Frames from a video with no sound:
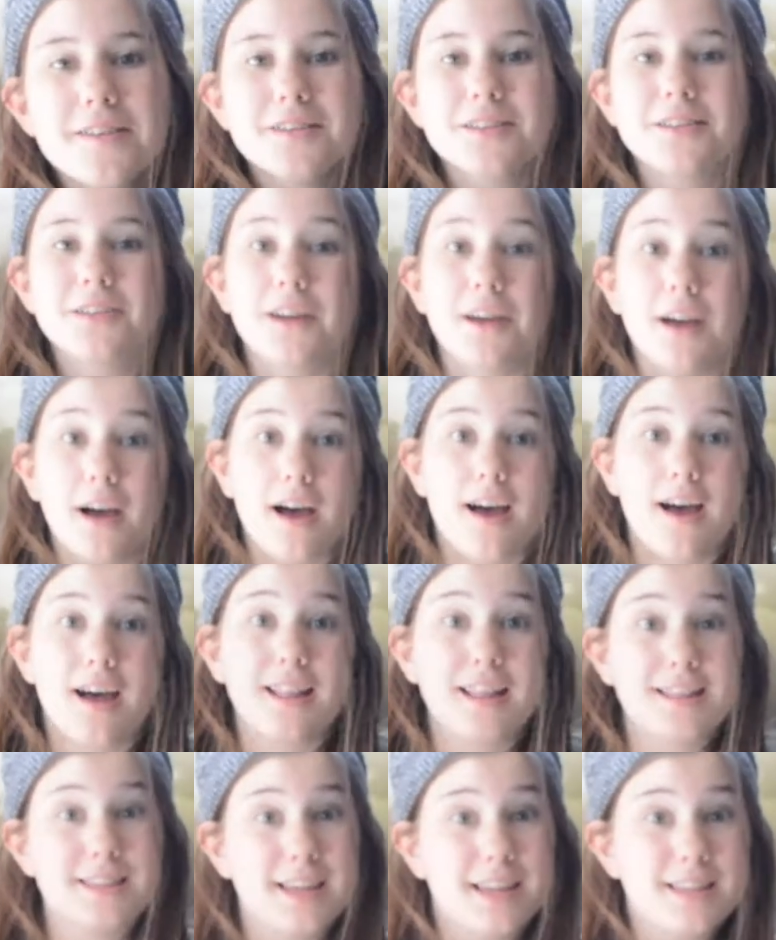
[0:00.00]
So
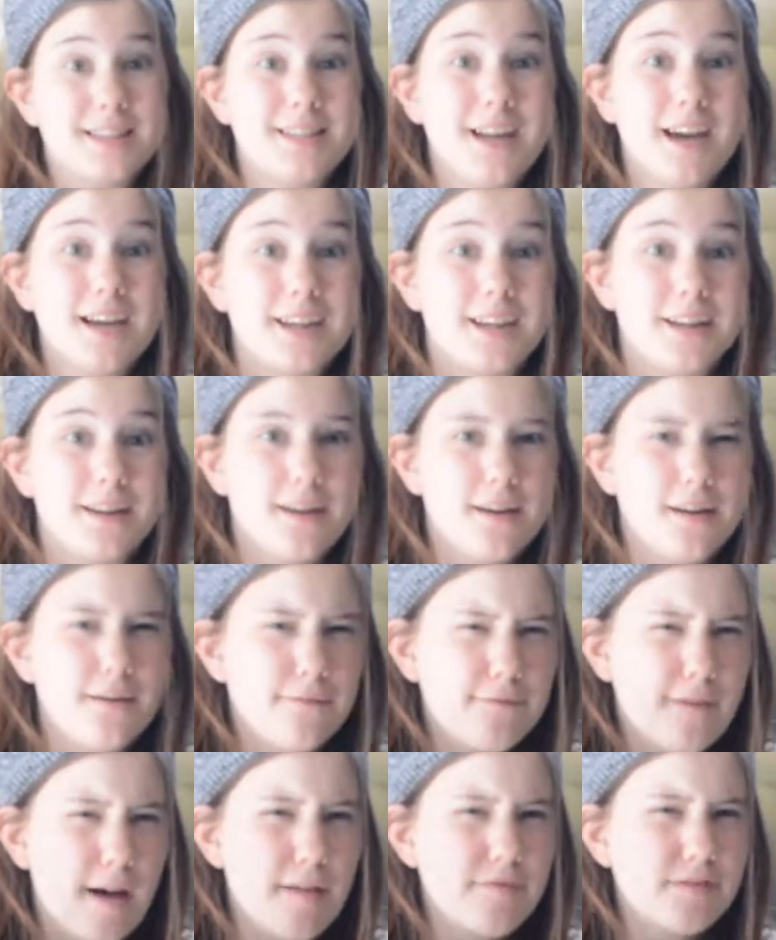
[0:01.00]
let's get started.
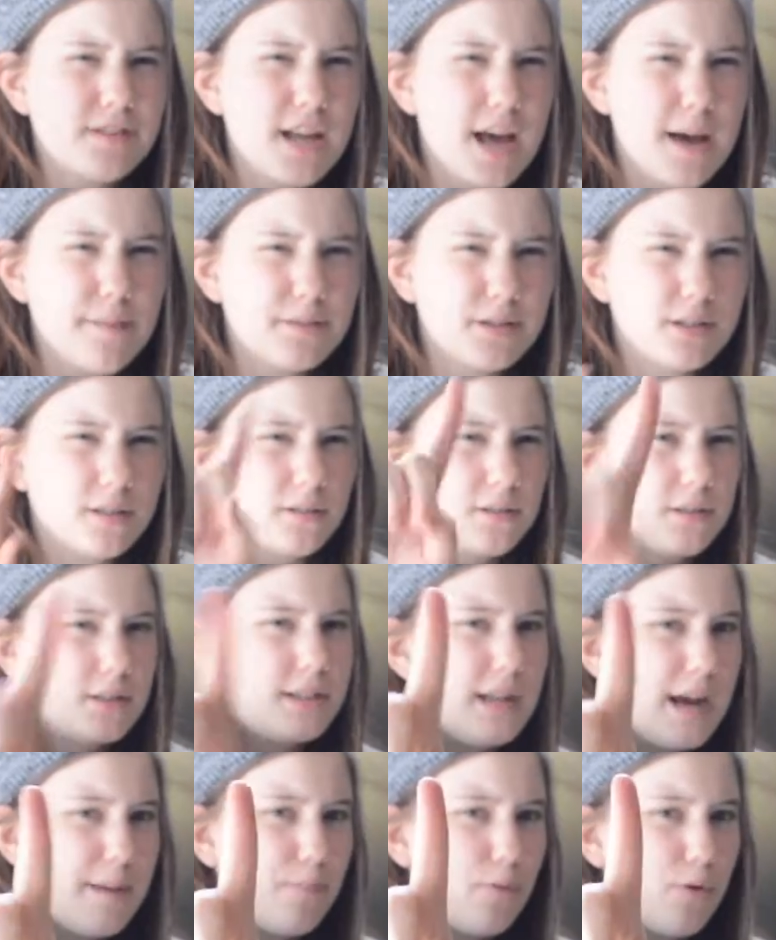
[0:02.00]
5 steps.
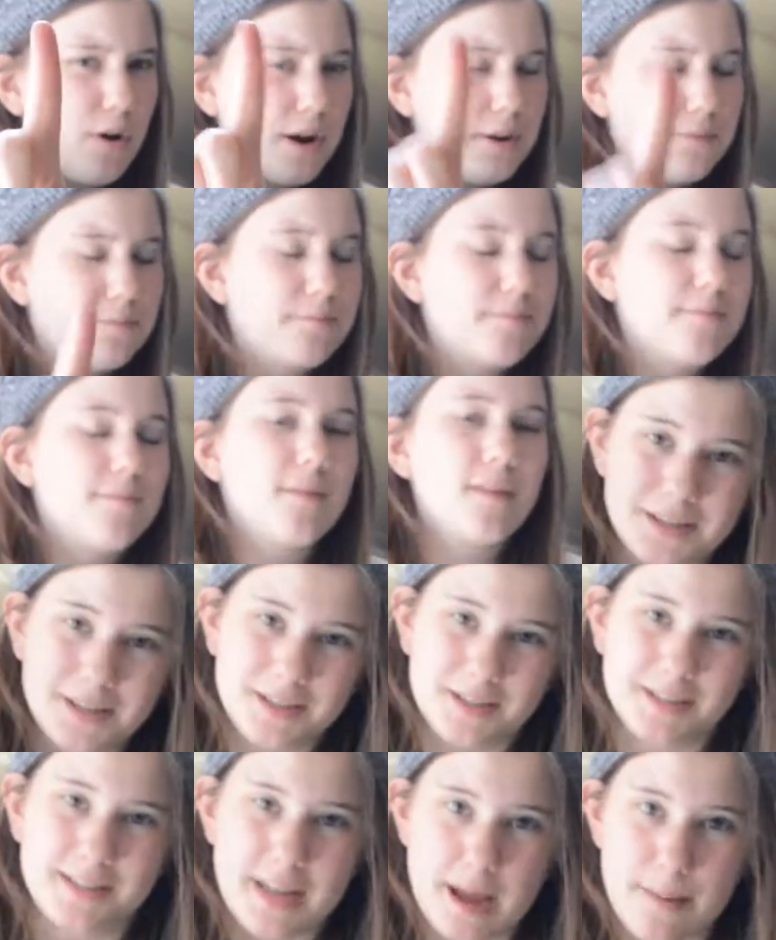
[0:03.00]
Step 1.
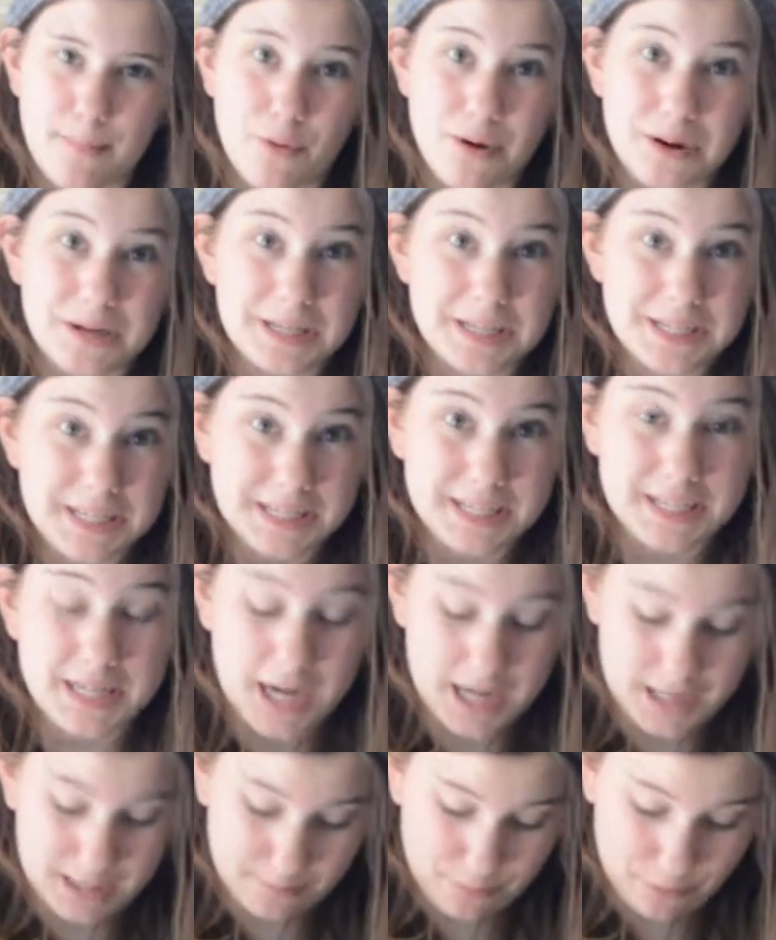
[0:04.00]
Step 1 is your
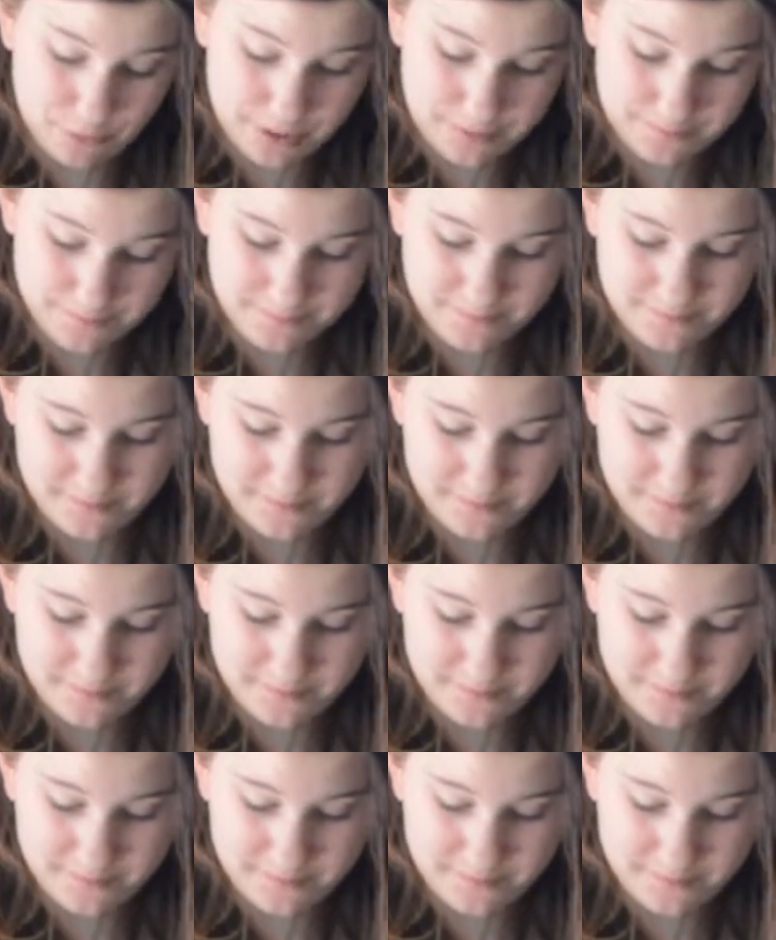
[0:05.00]
starting point.